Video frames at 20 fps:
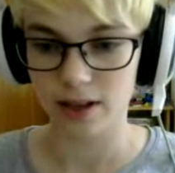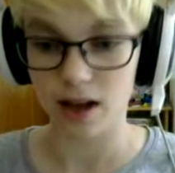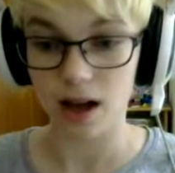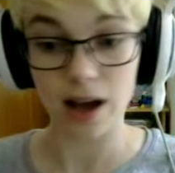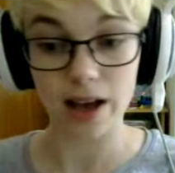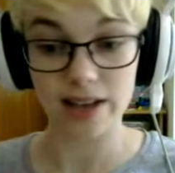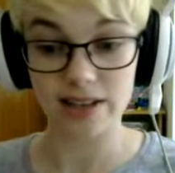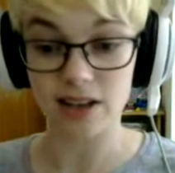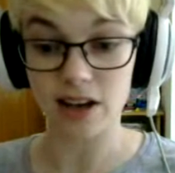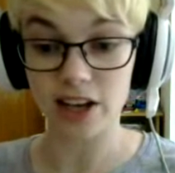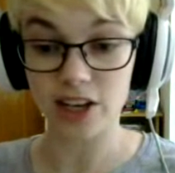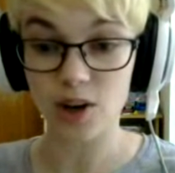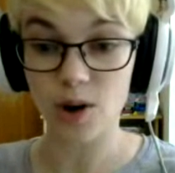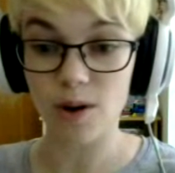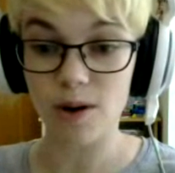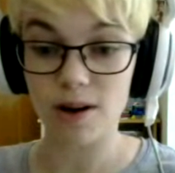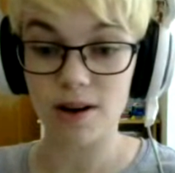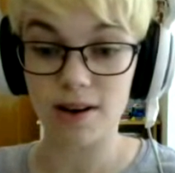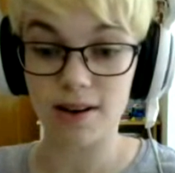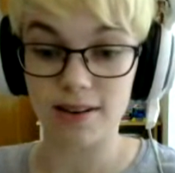I, I
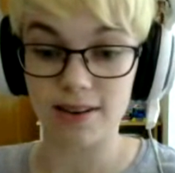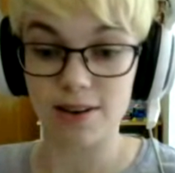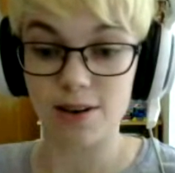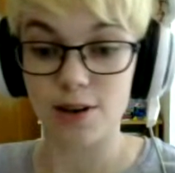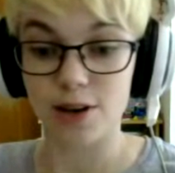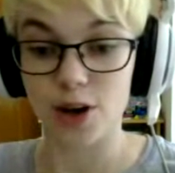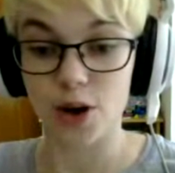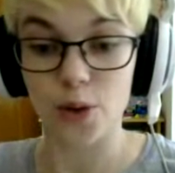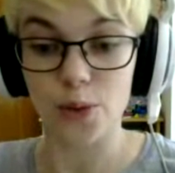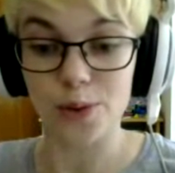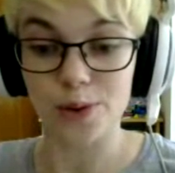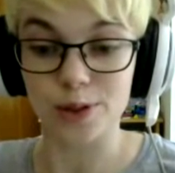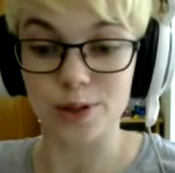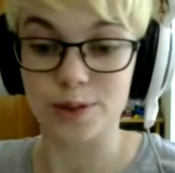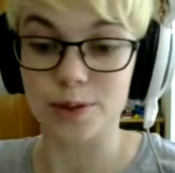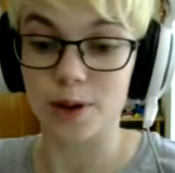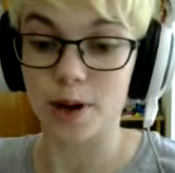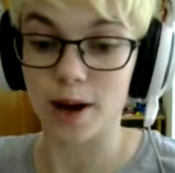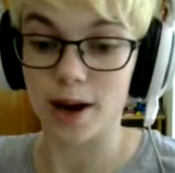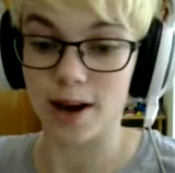got...
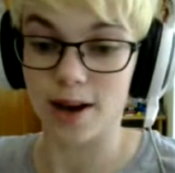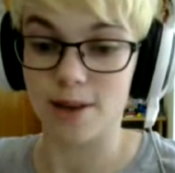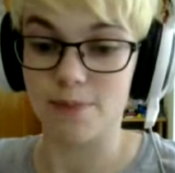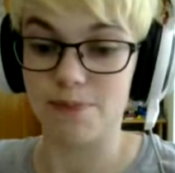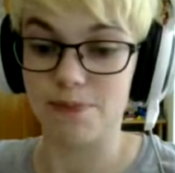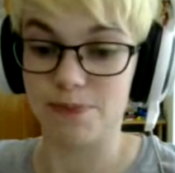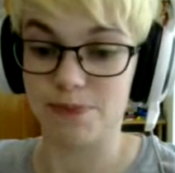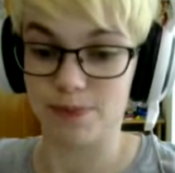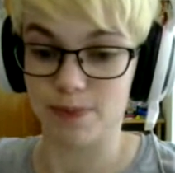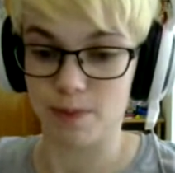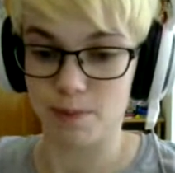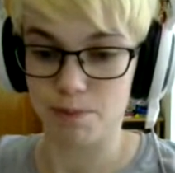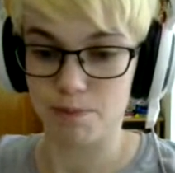called um,